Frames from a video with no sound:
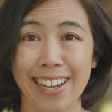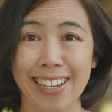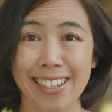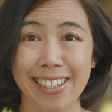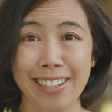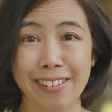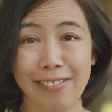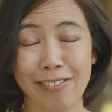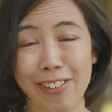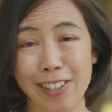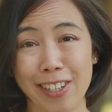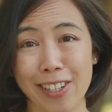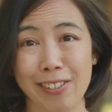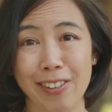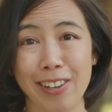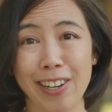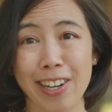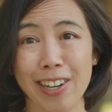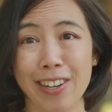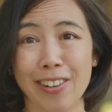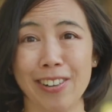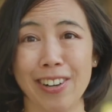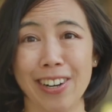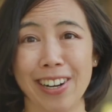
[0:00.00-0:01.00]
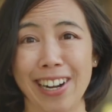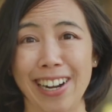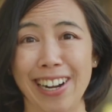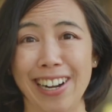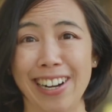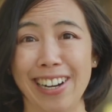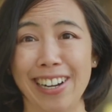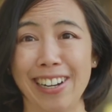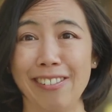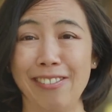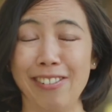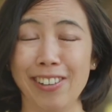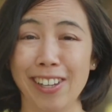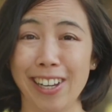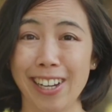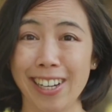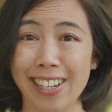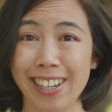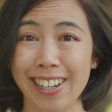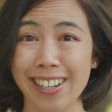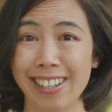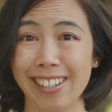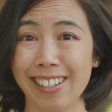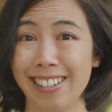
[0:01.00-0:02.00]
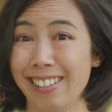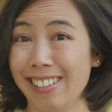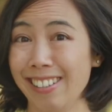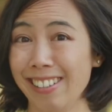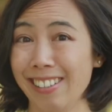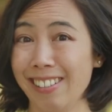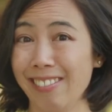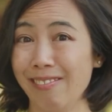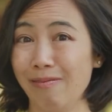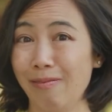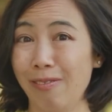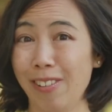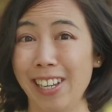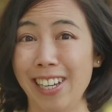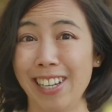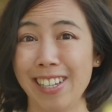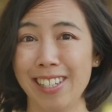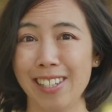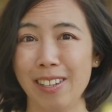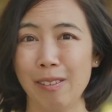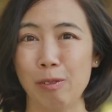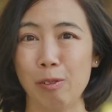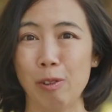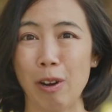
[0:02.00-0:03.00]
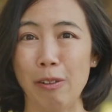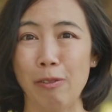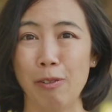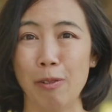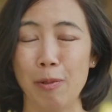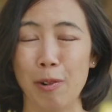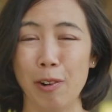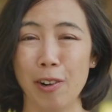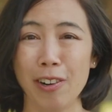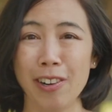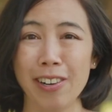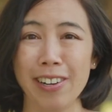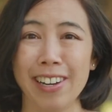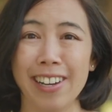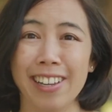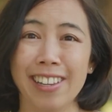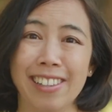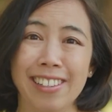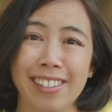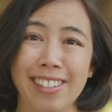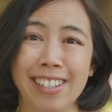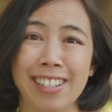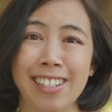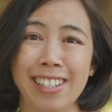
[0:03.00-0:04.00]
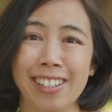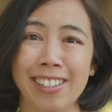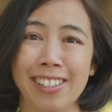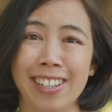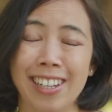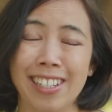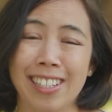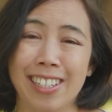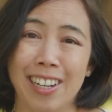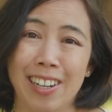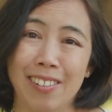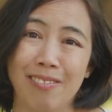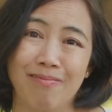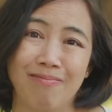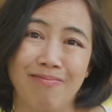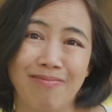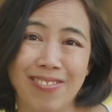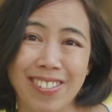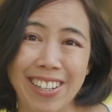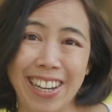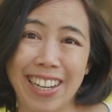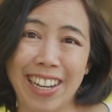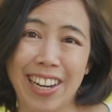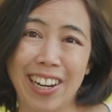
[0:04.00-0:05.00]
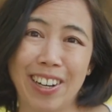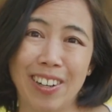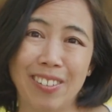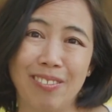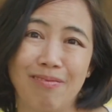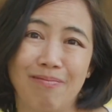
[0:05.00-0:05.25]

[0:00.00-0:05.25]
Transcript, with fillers: that's it for this video. If you like it, please subscribe for more, and until next time, take care.